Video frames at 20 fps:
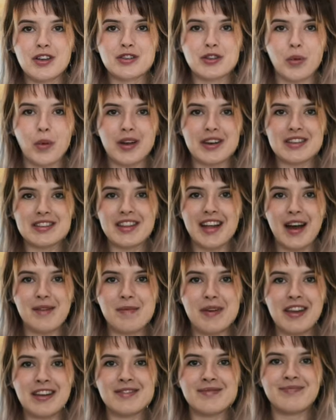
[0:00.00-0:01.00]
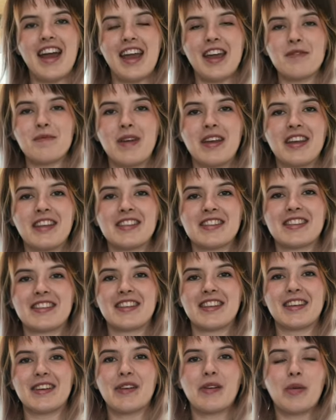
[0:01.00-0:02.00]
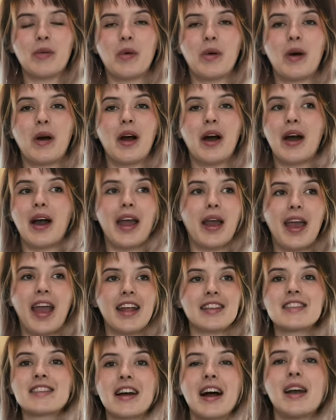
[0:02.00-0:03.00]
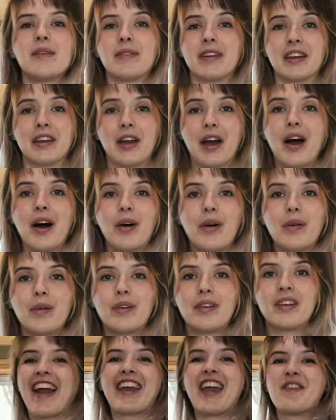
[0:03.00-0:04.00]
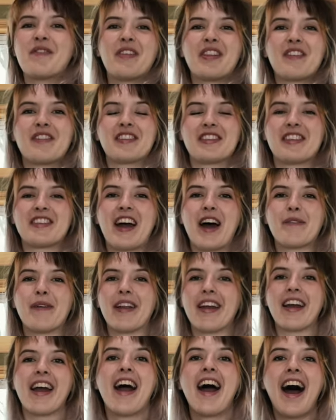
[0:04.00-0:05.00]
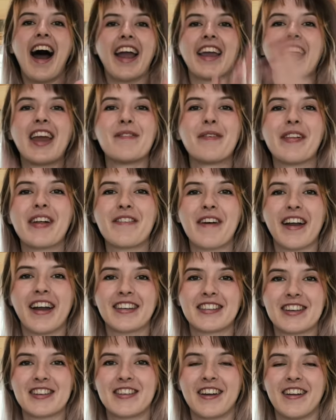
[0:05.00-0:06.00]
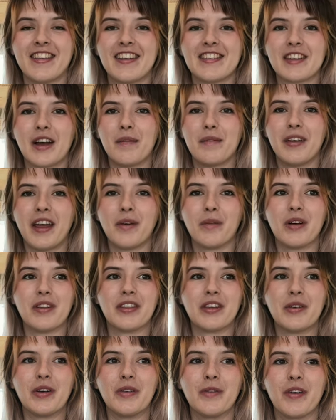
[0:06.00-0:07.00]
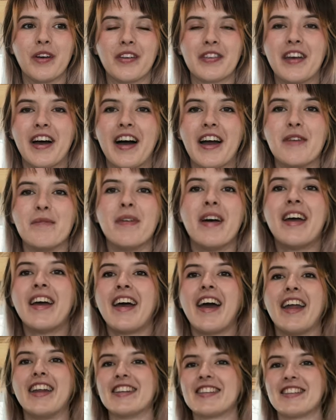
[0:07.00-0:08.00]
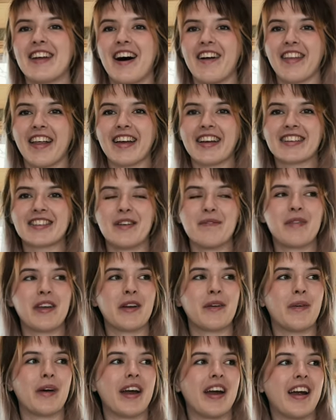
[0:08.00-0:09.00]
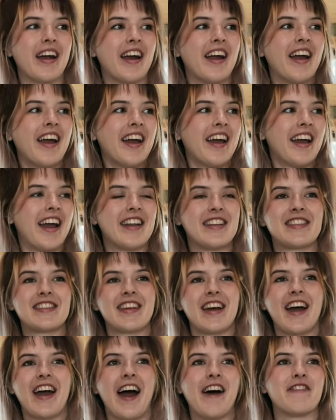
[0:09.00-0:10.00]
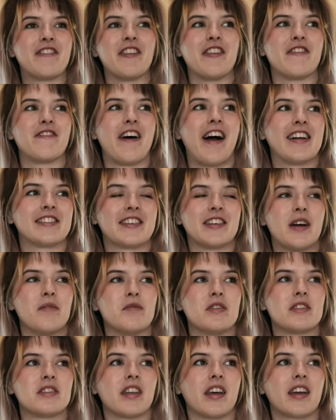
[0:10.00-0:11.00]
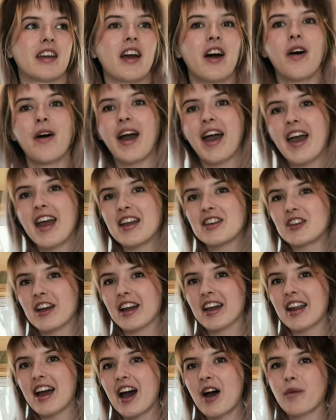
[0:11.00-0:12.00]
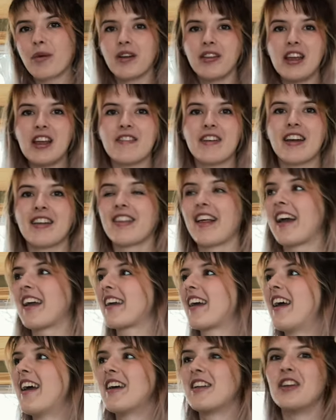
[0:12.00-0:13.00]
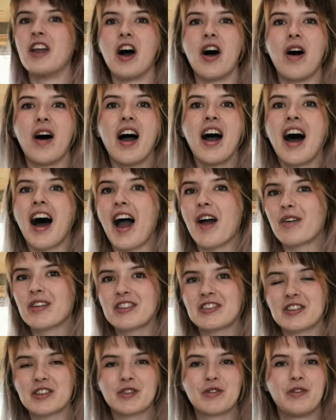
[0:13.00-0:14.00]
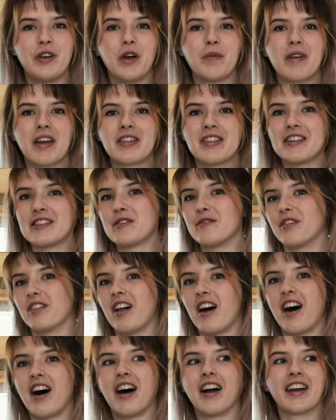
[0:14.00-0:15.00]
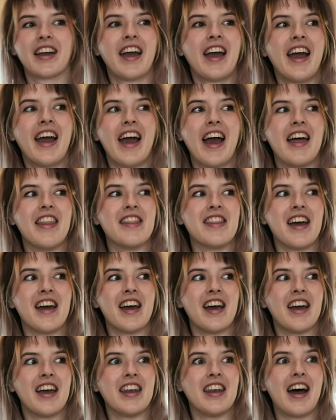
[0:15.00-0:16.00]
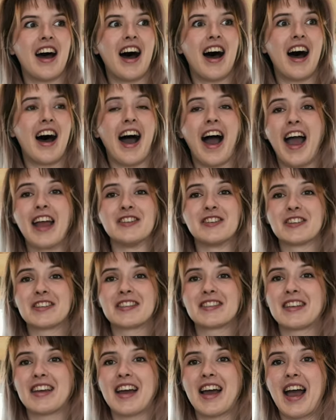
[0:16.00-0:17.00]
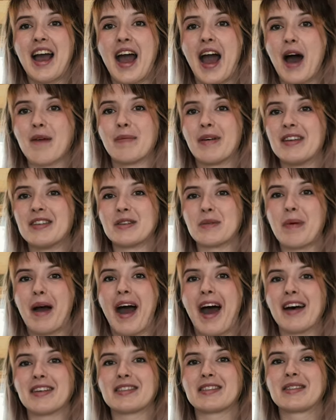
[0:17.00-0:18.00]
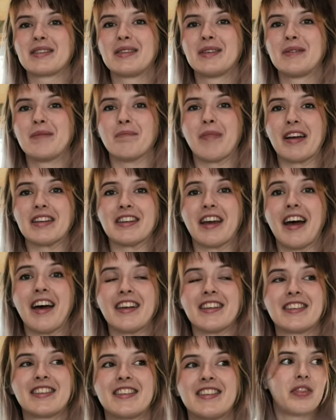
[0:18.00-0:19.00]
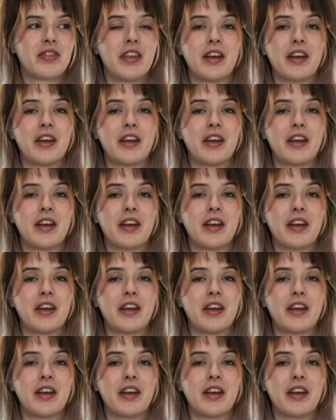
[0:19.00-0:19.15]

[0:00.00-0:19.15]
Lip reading: So what does that mean? It means it's time to go. I can't believe this is happening. I can't believe I get to share this update with you in real time, and it's not like something where it's after the fact and I'm just like, oh hey, check it out, we're leaving. Like, no, I was just filming this vlog and then I just happened to pass my test.